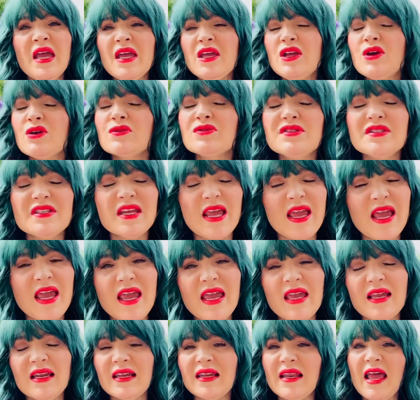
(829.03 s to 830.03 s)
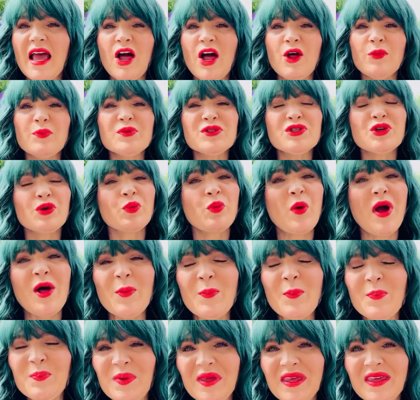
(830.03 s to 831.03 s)
your day and it helps your
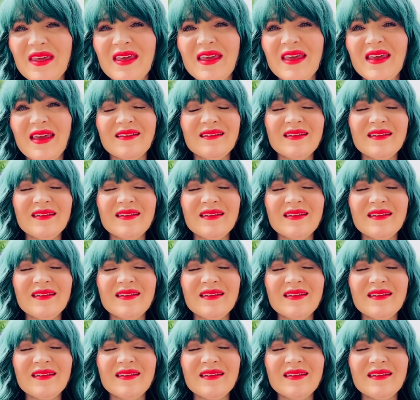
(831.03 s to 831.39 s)
well-being